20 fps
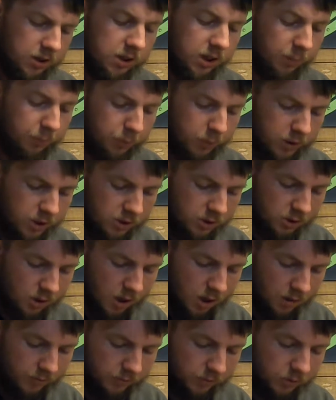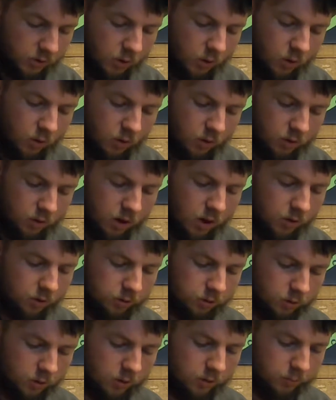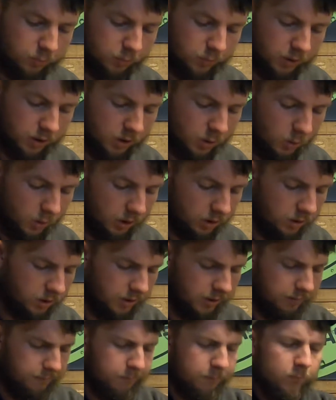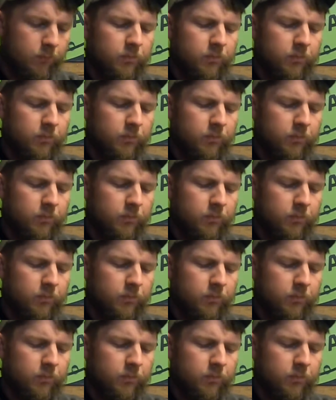They're pretty soft, so go through them pretty quickly.